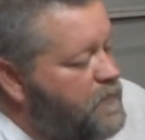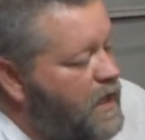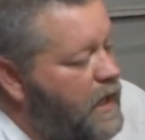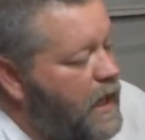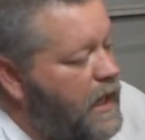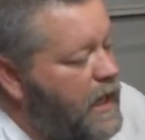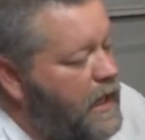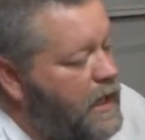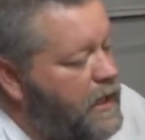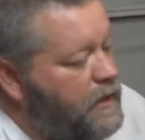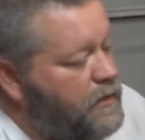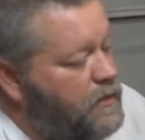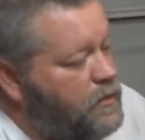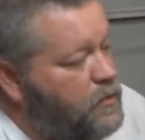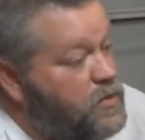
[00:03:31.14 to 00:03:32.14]

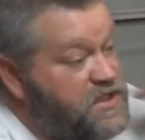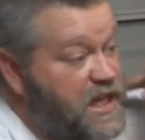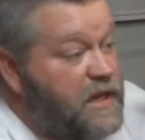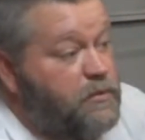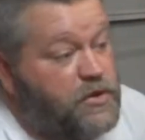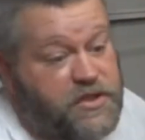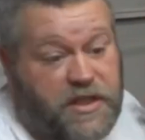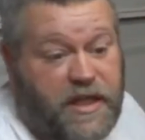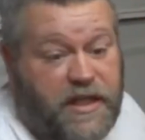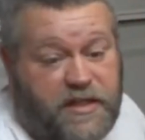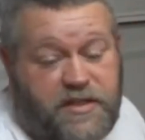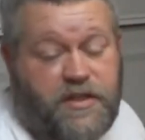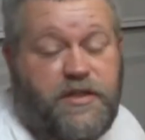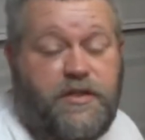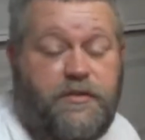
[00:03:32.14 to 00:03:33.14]
and was able to get
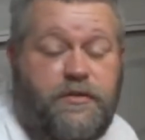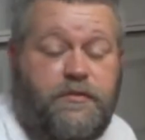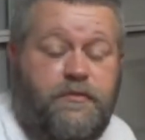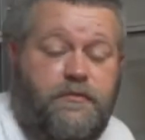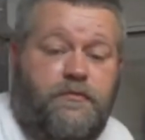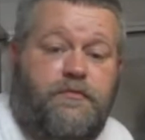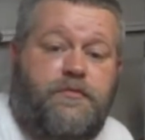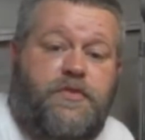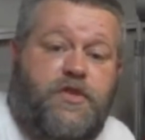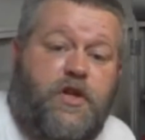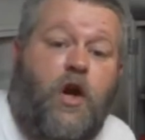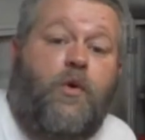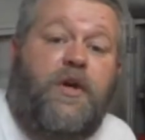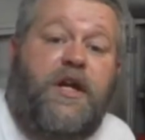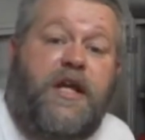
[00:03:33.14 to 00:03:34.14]
it to
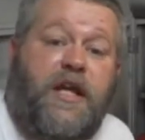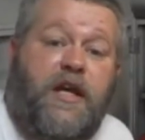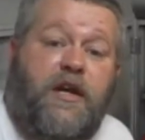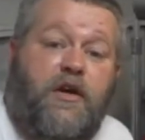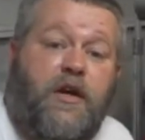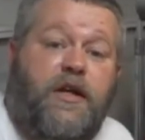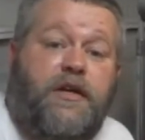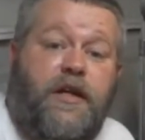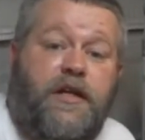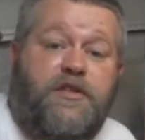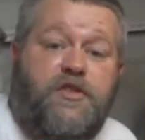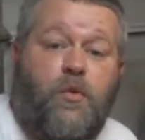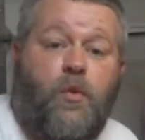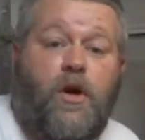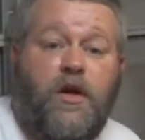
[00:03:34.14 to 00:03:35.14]
go into gear and
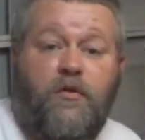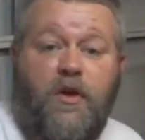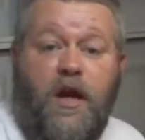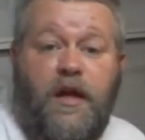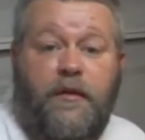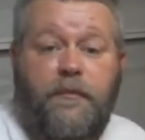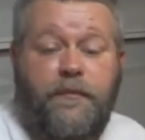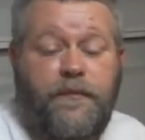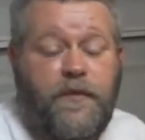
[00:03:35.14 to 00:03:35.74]
to want to run.